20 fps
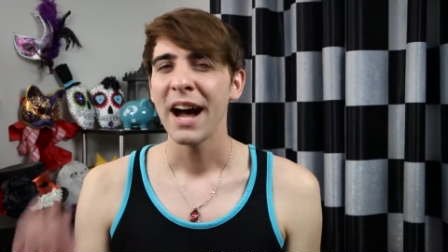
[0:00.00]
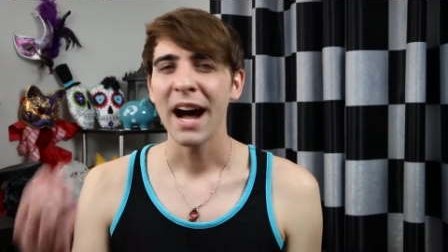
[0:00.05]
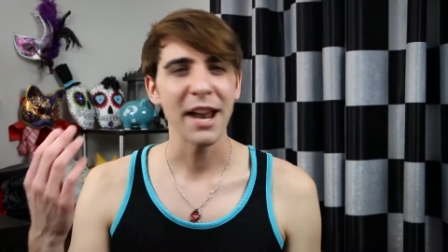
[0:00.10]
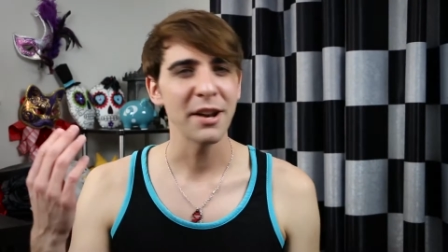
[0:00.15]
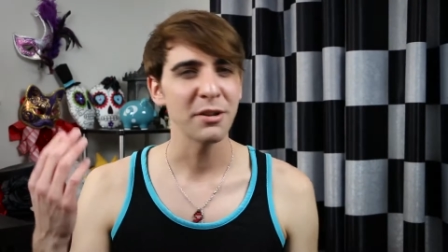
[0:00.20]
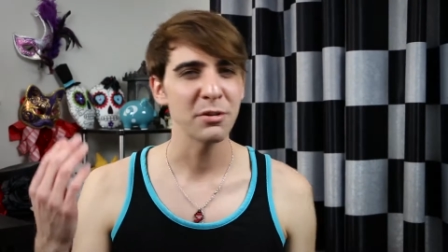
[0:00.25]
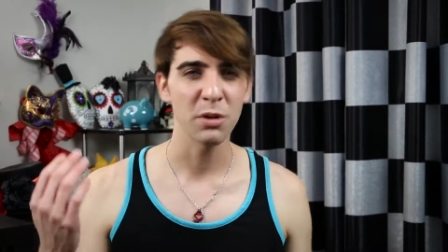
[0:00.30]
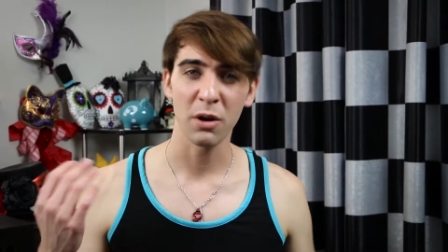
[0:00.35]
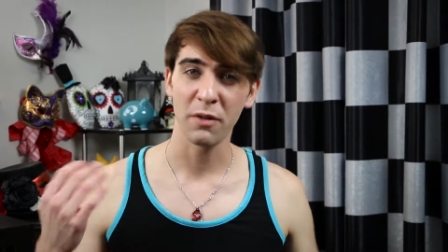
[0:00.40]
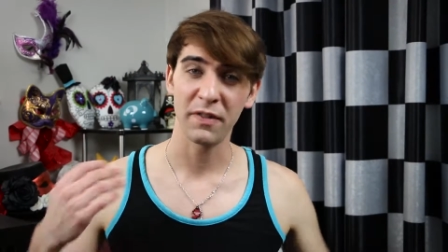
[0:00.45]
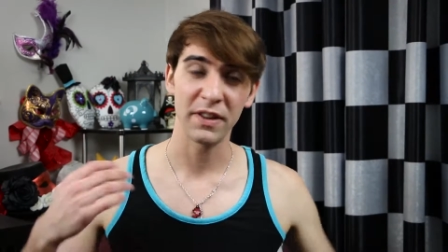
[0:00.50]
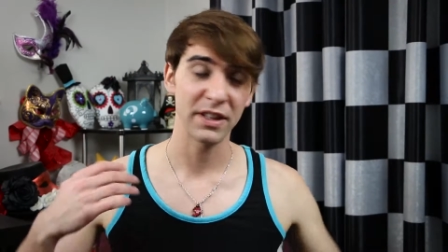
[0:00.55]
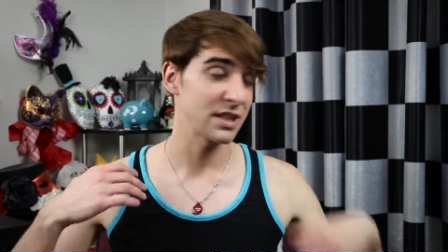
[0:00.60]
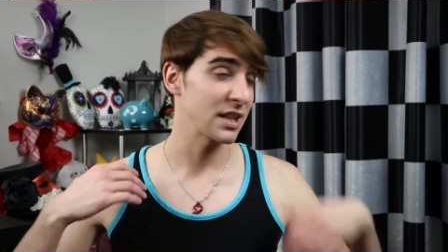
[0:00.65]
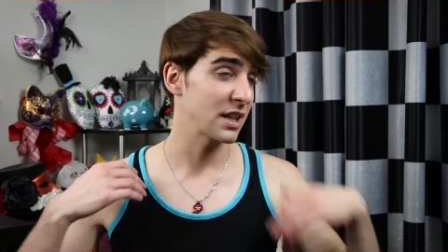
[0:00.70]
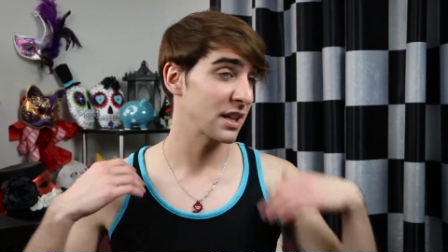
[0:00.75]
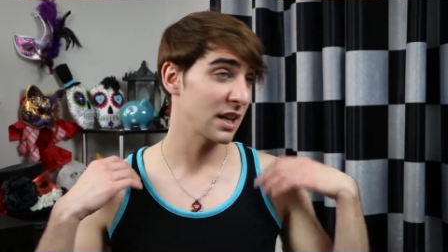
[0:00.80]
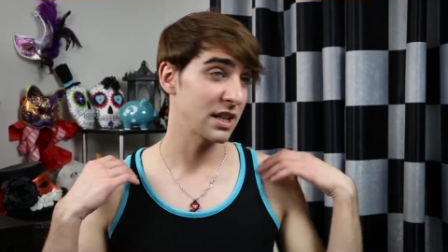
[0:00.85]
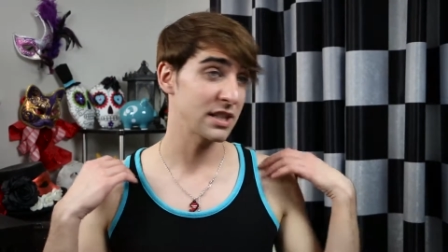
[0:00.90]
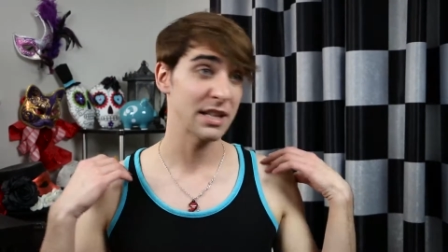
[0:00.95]
I don't know if it's
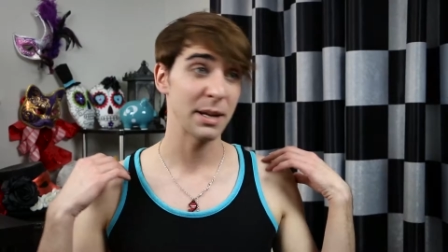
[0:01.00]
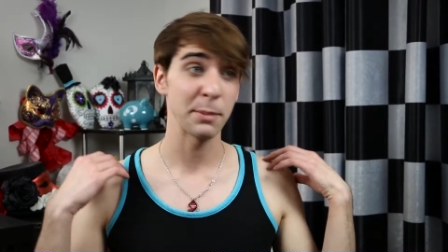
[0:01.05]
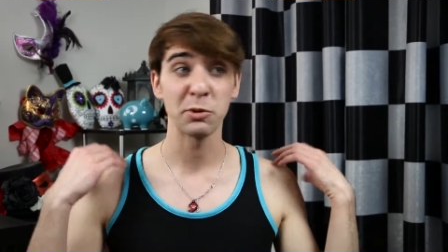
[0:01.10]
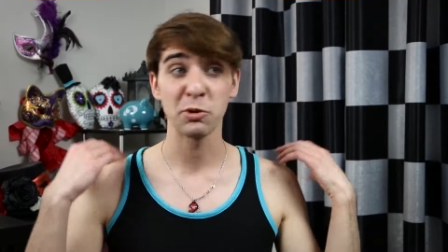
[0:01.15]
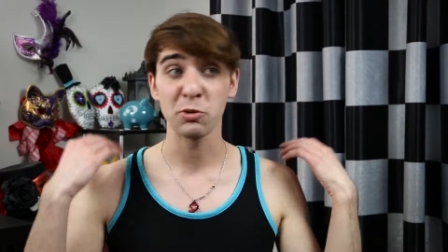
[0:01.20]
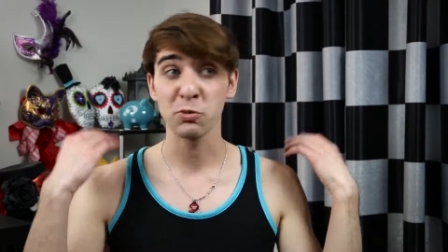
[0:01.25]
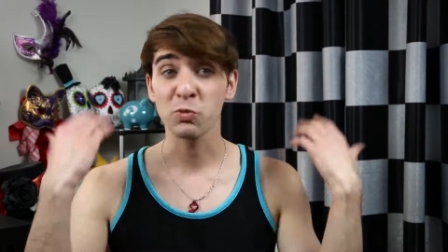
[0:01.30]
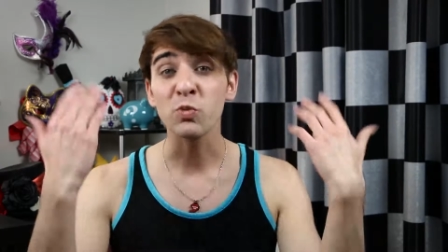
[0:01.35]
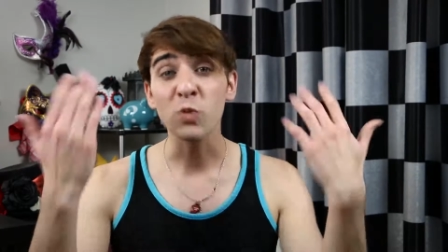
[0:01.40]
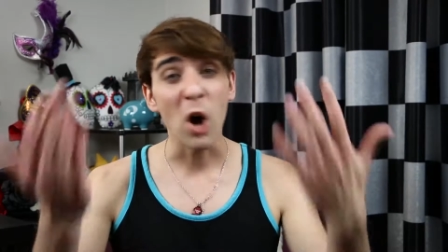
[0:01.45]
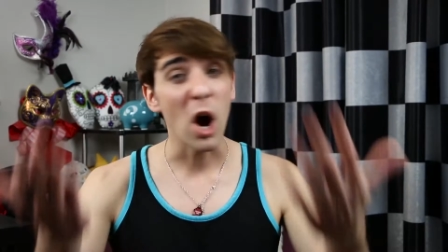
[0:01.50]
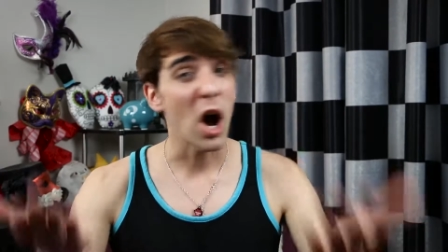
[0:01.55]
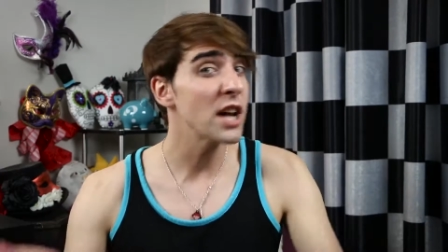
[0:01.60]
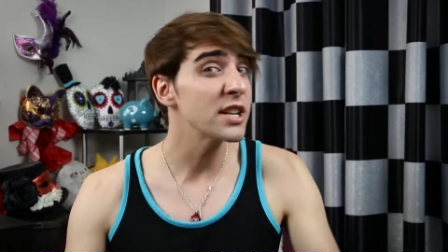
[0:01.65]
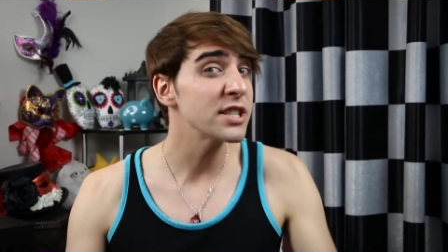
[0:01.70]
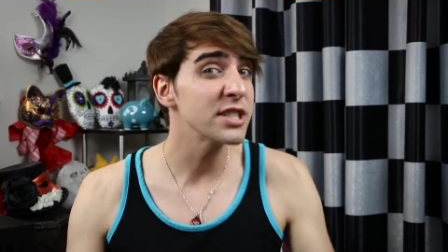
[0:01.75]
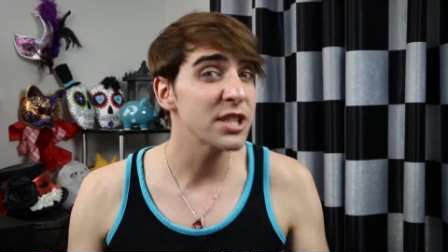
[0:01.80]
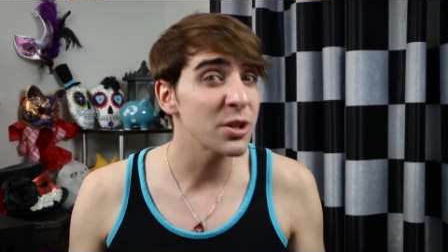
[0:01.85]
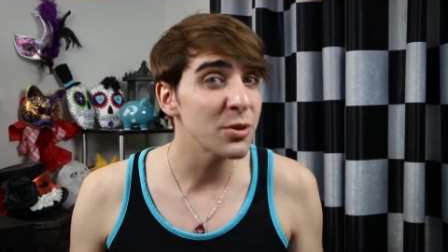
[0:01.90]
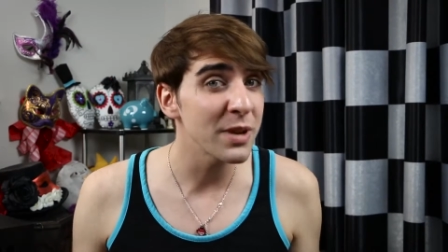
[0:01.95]
because I'm
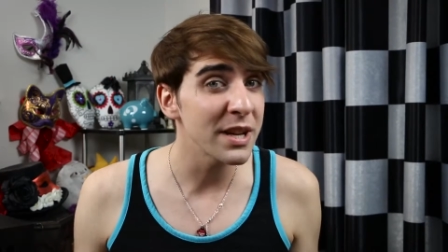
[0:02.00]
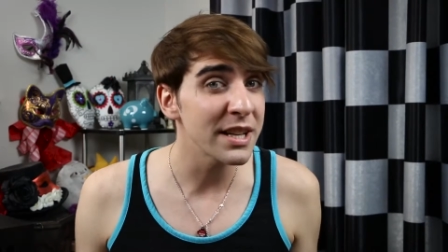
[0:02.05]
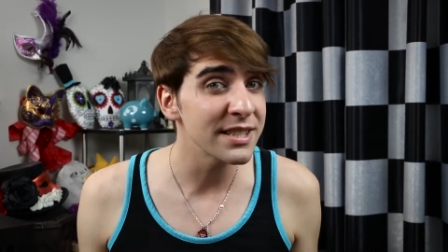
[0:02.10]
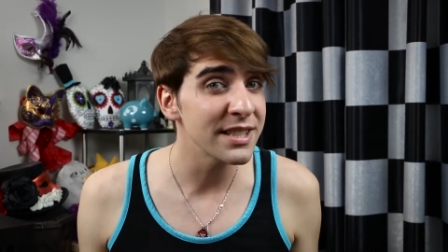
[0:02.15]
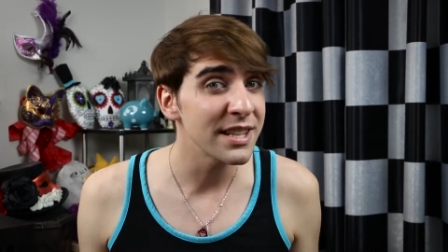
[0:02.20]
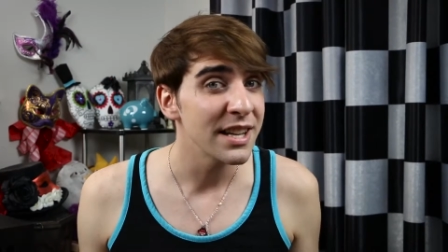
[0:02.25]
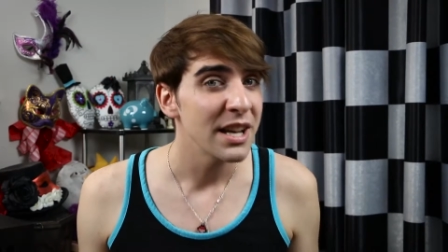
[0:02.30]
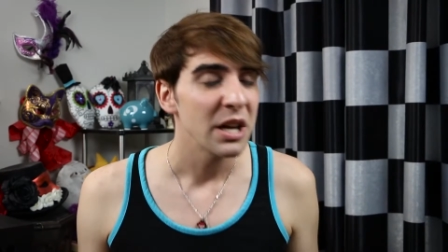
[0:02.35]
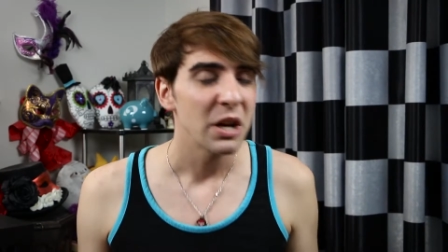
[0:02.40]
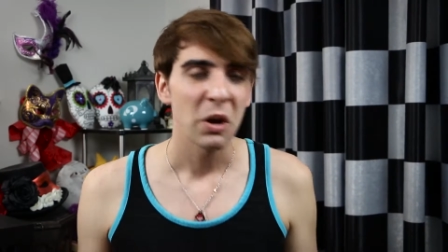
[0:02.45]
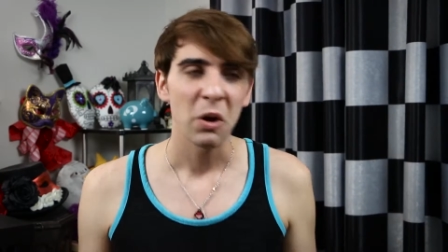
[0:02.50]
drawn to it